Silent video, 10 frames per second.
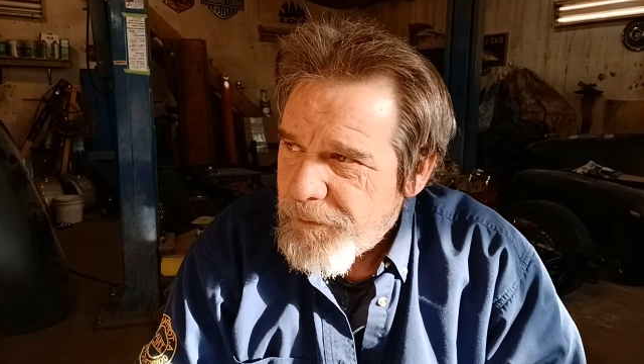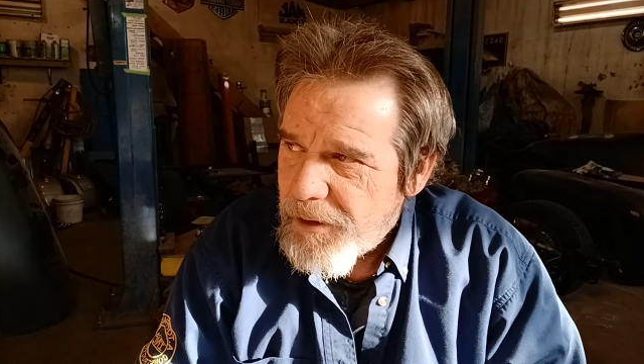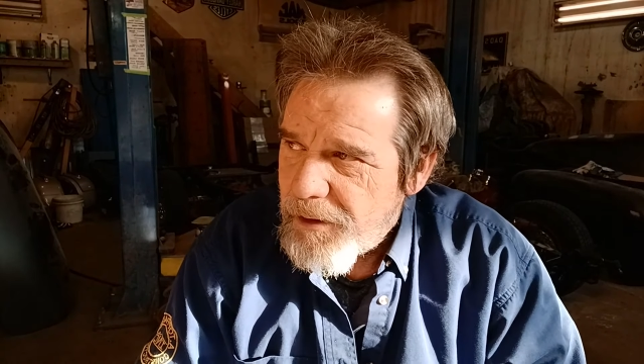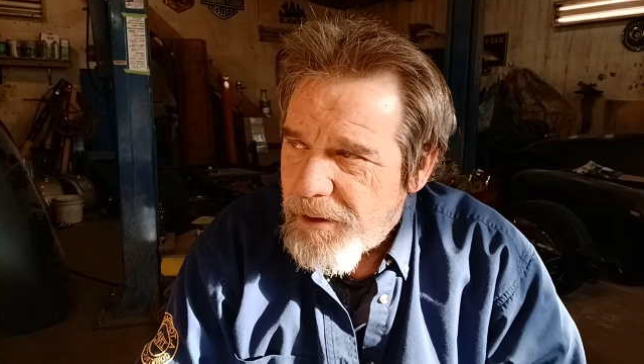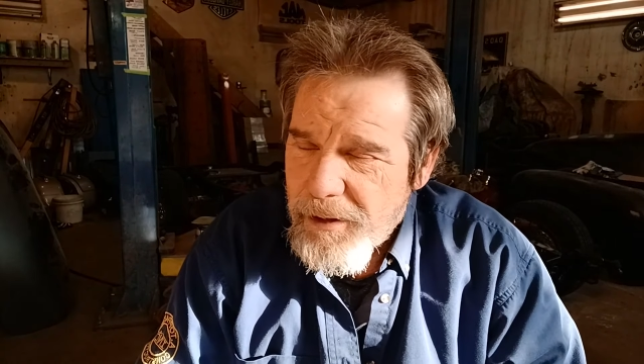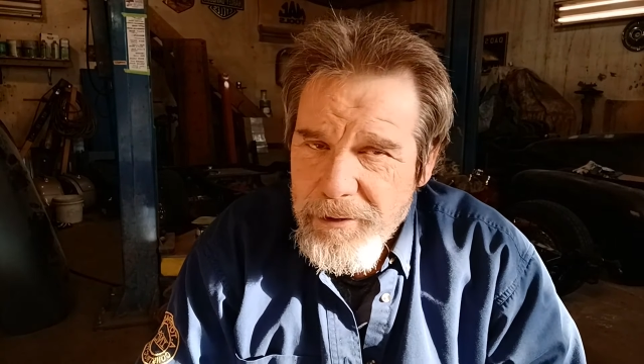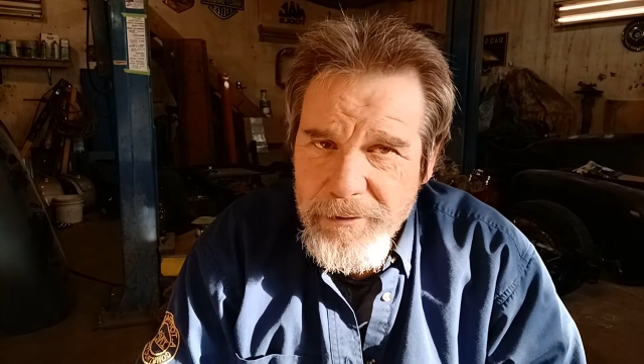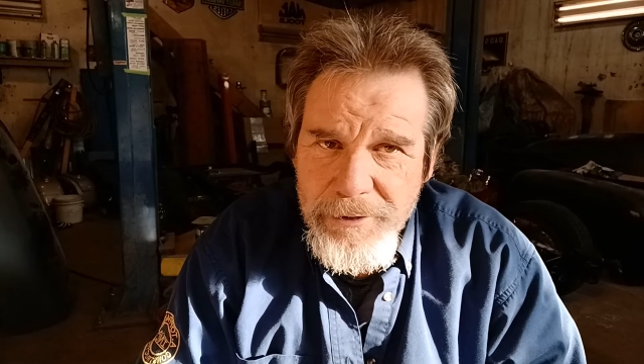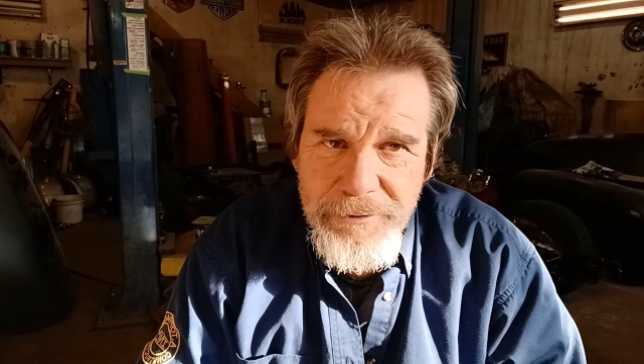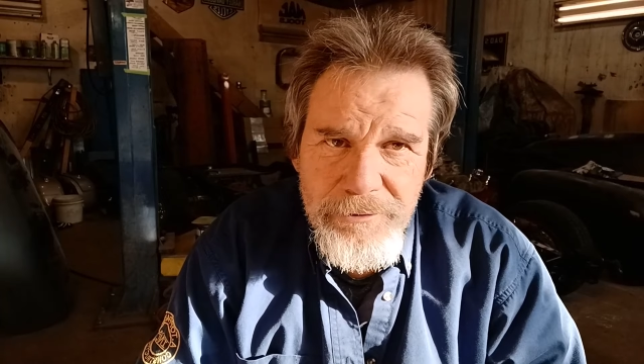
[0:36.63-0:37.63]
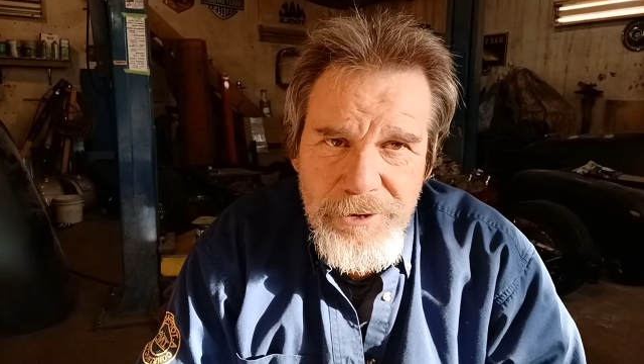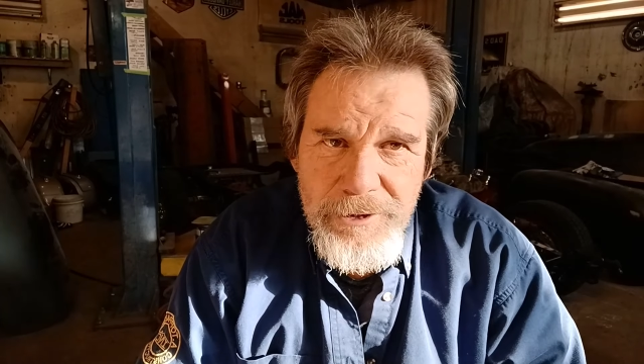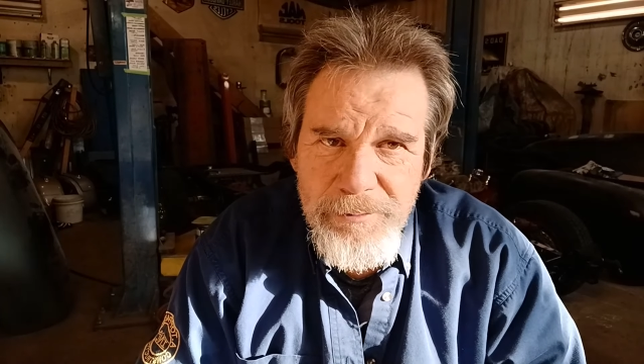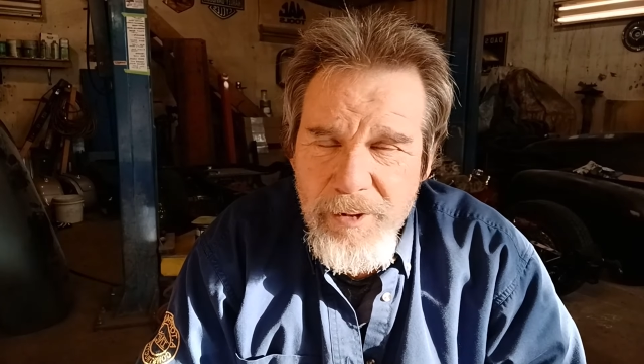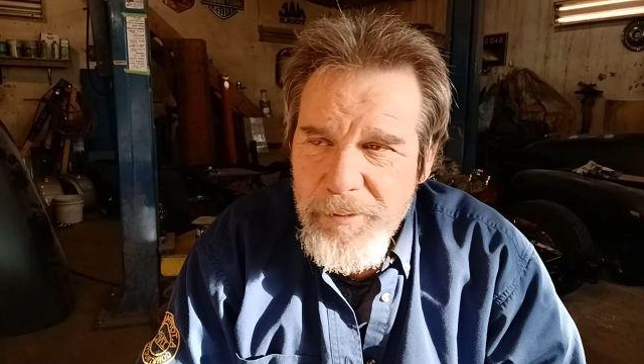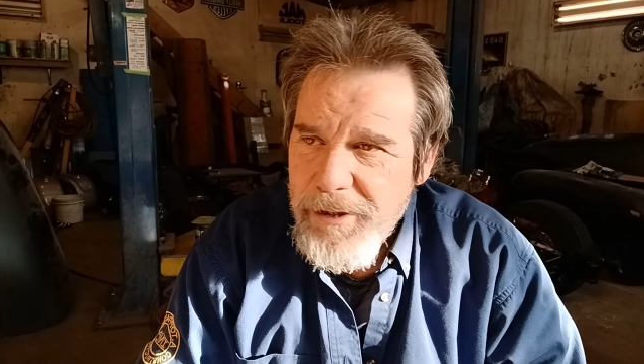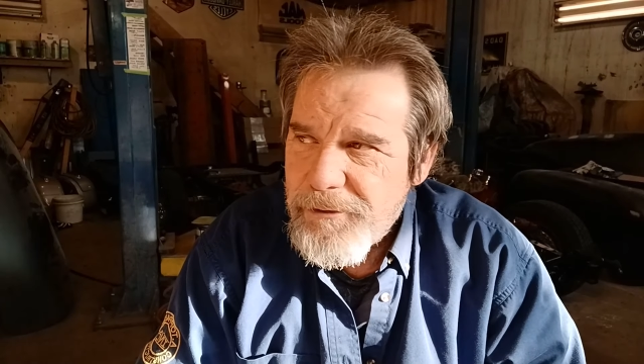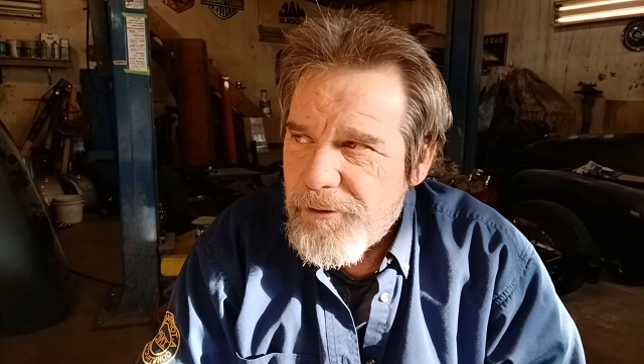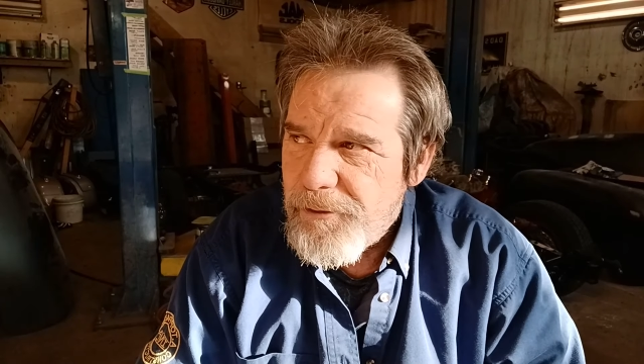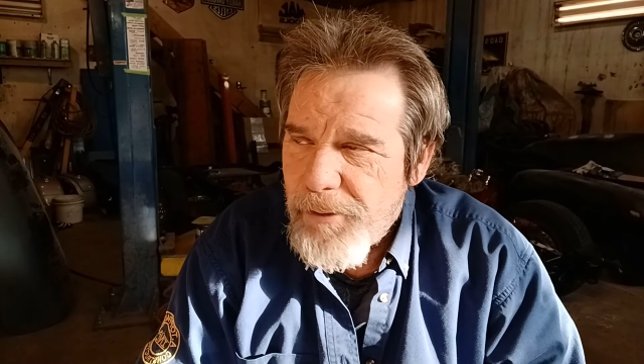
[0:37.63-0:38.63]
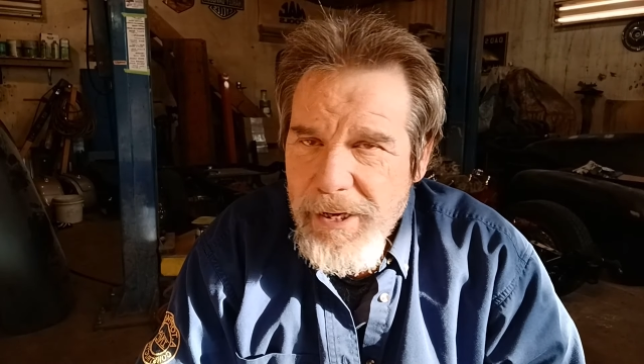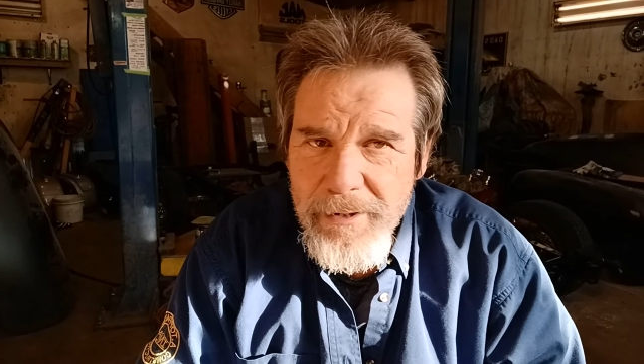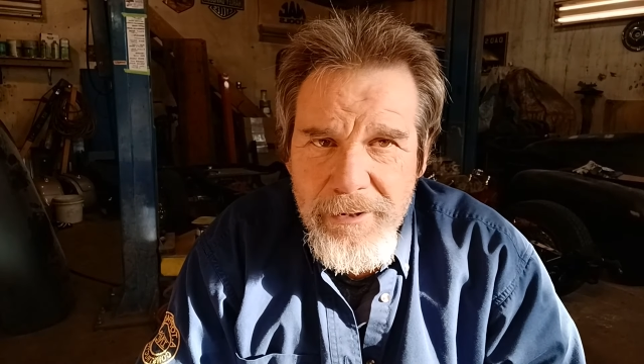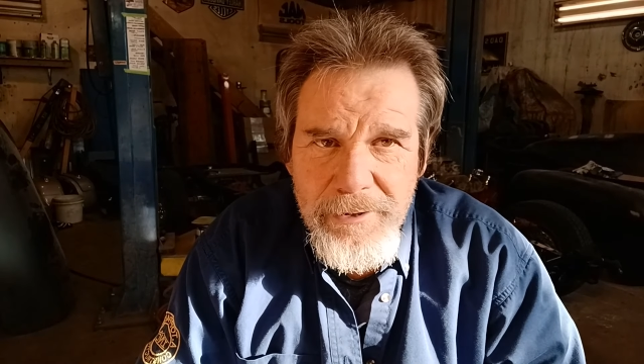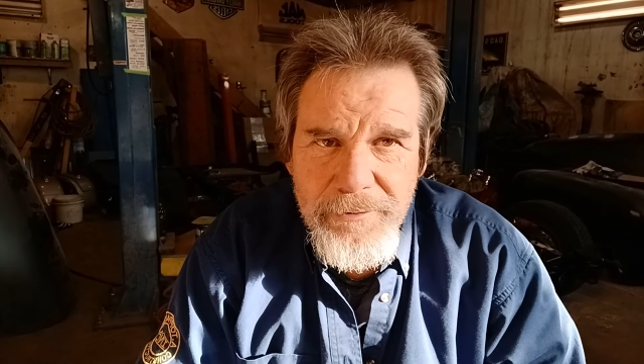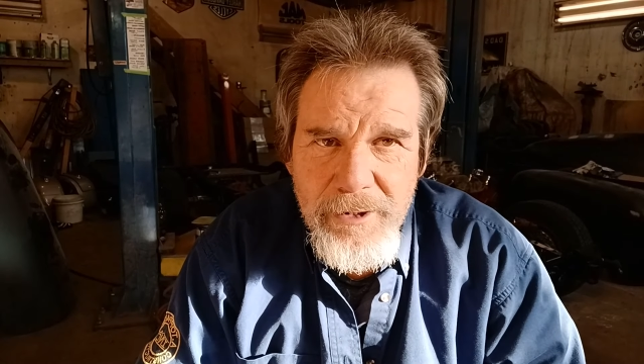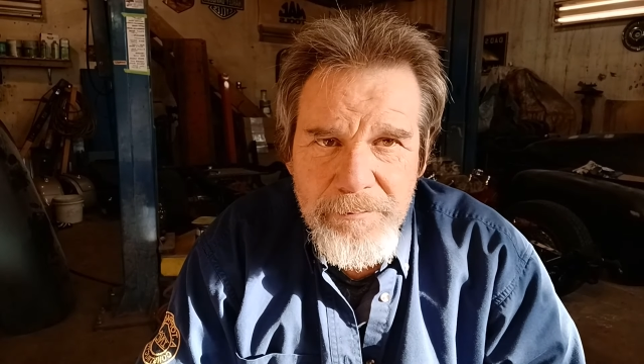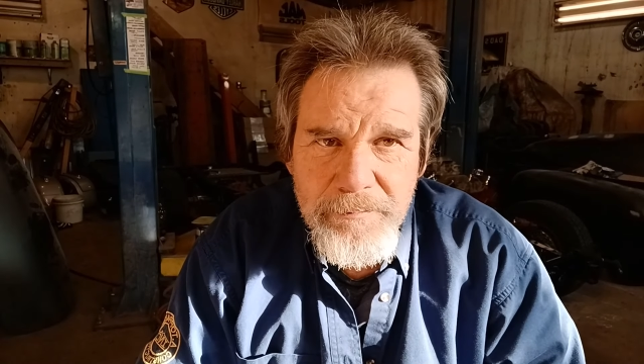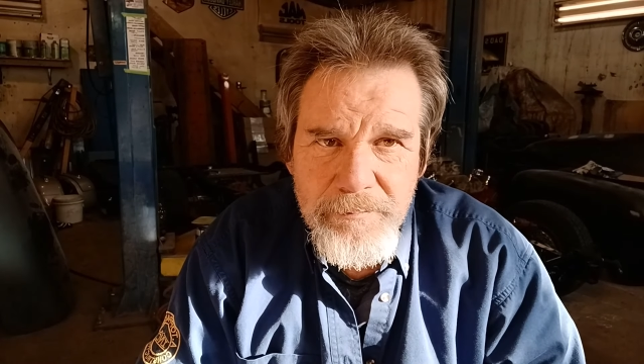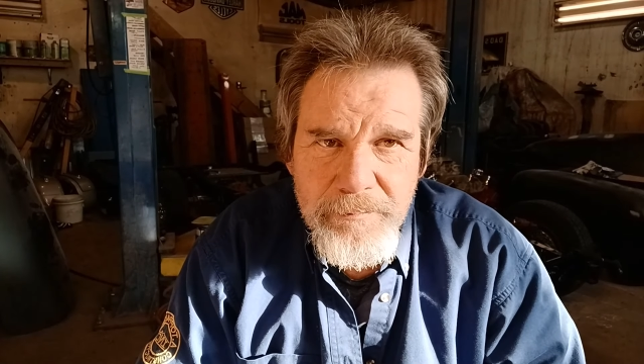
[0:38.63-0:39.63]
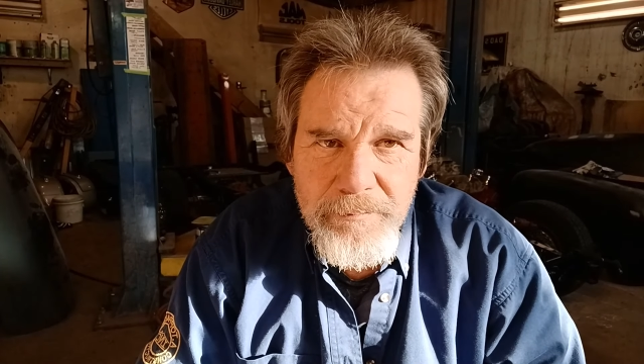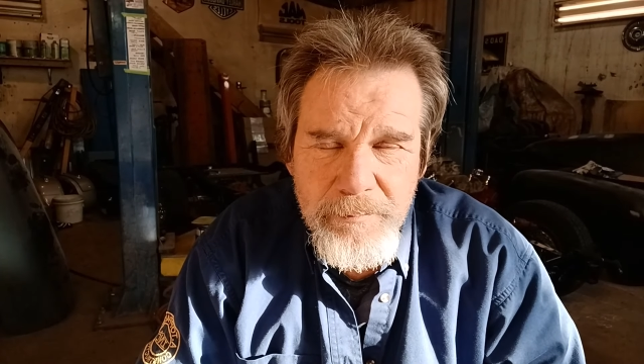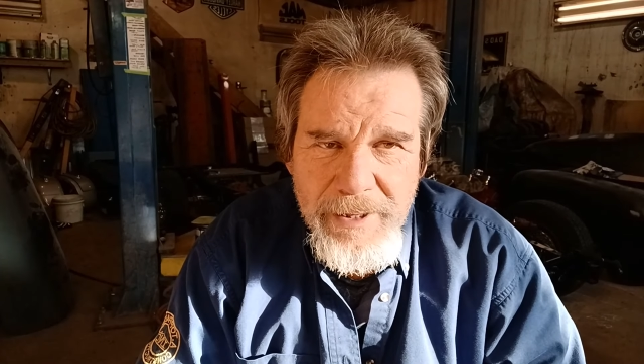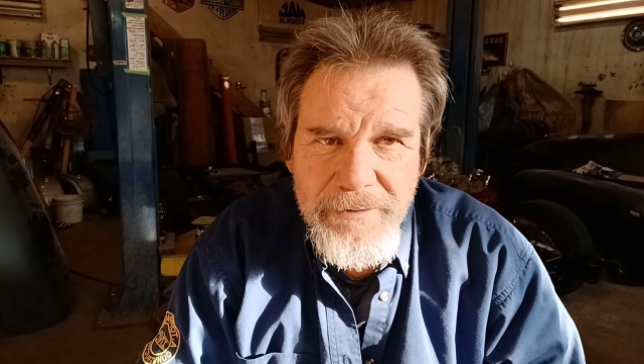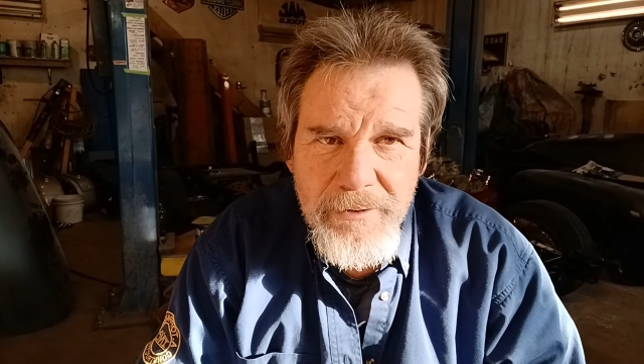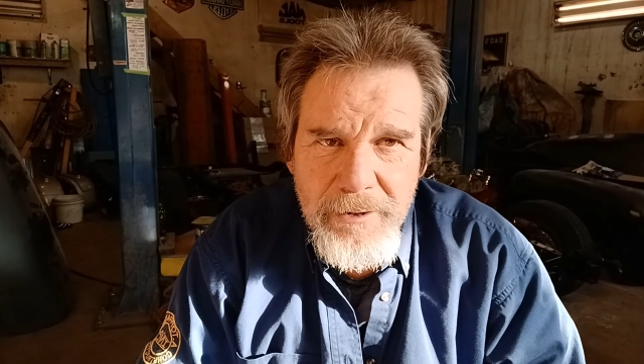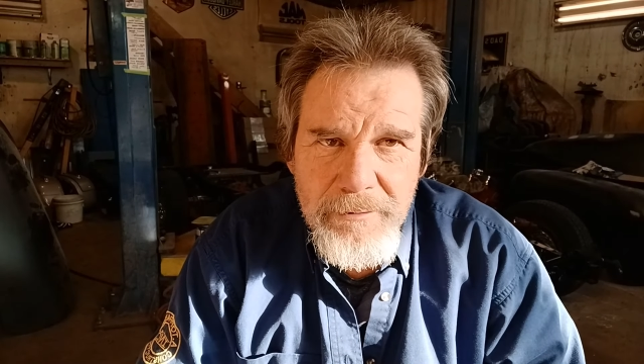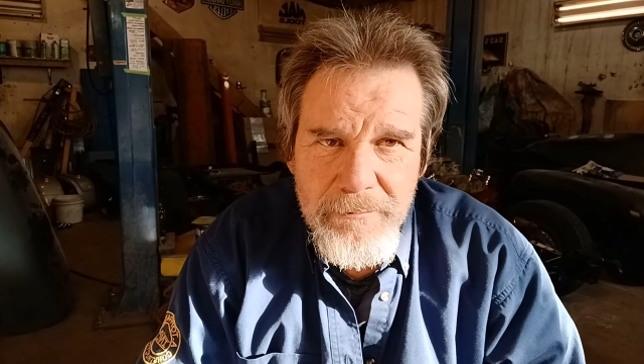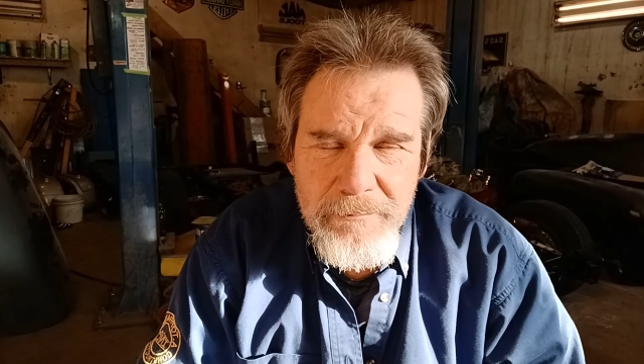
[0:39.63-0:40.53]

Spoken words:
I did change my mind on the rack. I ended up painting it.